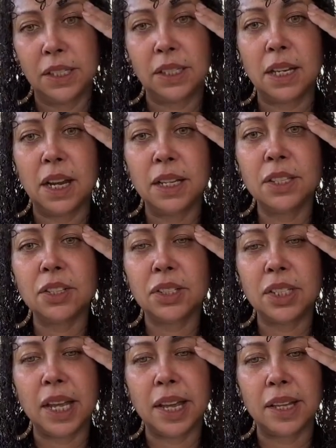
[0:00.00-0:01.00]
is to
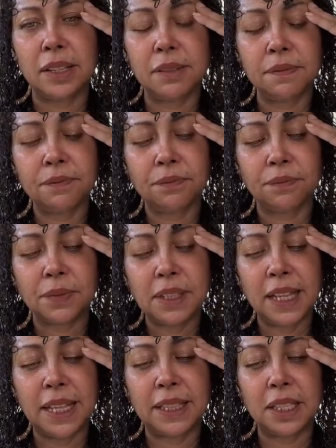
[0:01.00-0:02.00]
understand
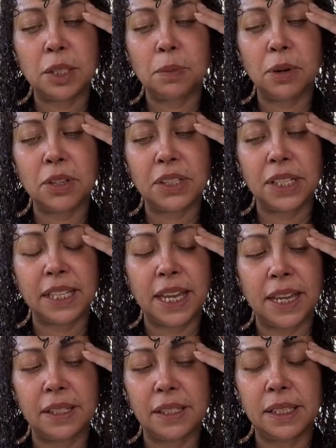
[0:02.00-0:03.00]
that this person
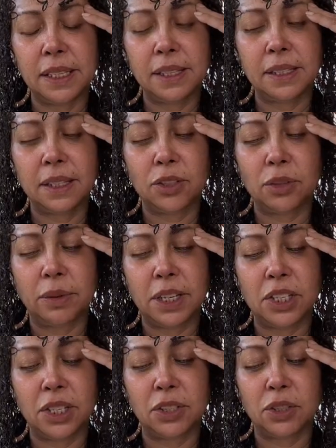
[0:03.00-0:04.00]
can't see the
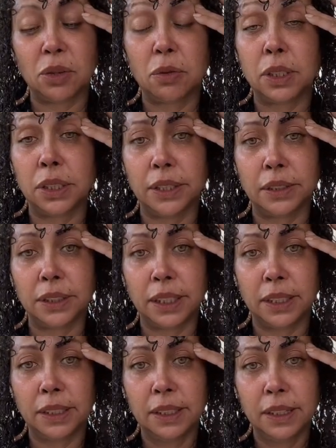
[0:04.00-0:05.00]
situation so
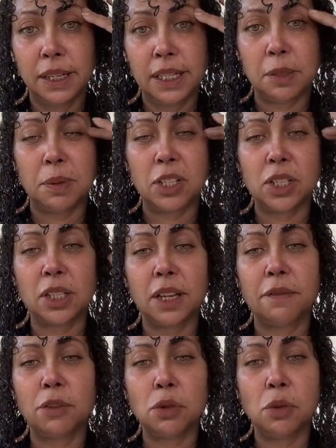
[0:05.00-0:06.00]
clearly,
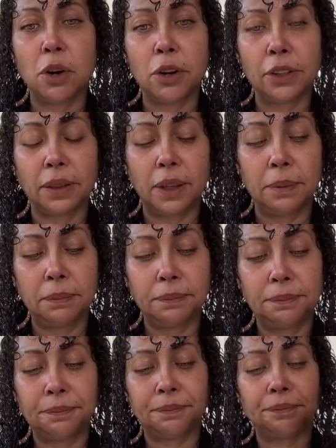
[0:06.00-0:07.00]
especially if you hurt
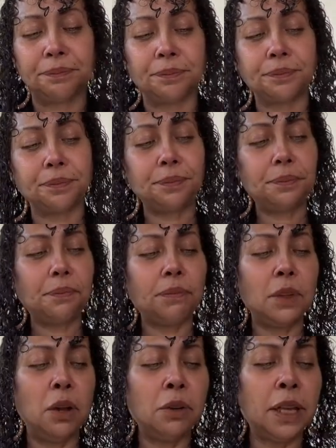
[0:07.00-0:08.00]
them.
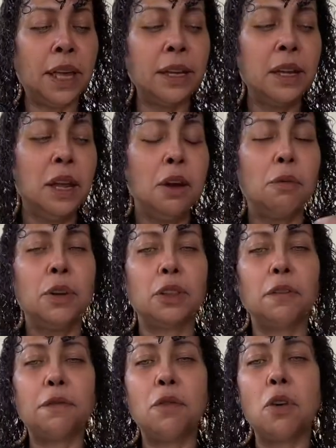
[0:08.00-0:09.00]
Okay,
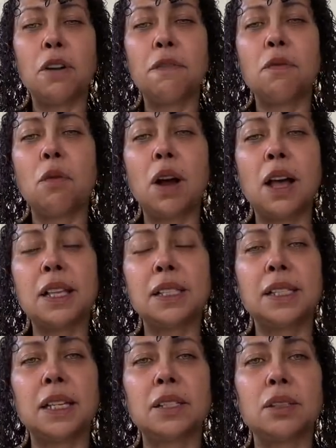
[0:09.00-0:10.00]
with the Four of
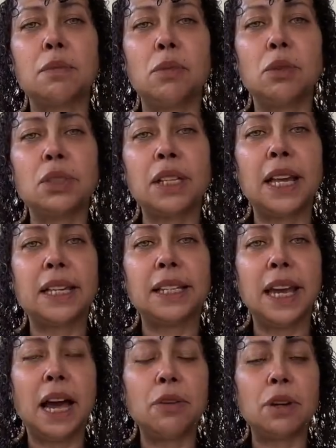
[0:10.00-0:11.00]
Wands, that's the most
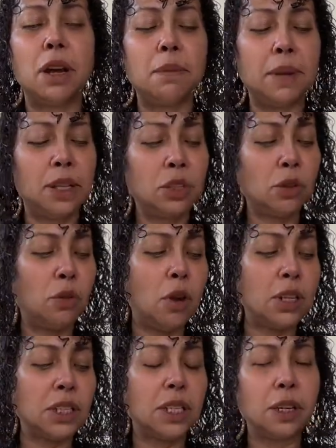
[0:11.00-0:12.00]
likely outcome, and it's
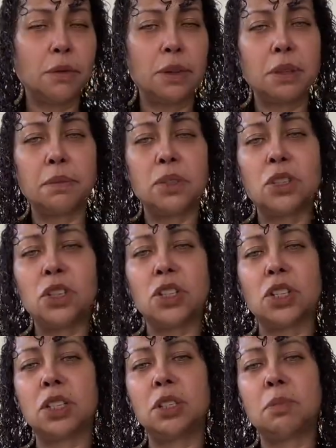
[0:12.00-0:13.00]
crossed here with the
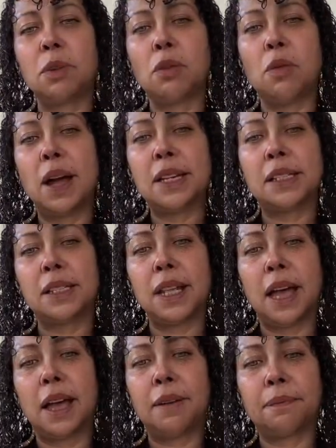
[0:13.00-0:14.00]
Magician. Spirit, why is
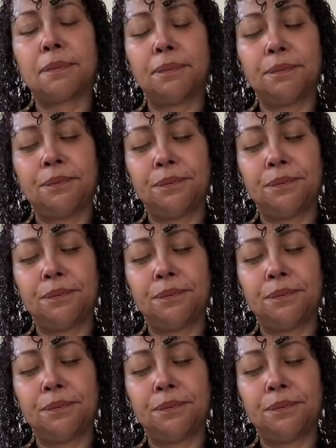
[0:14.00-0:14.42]
that?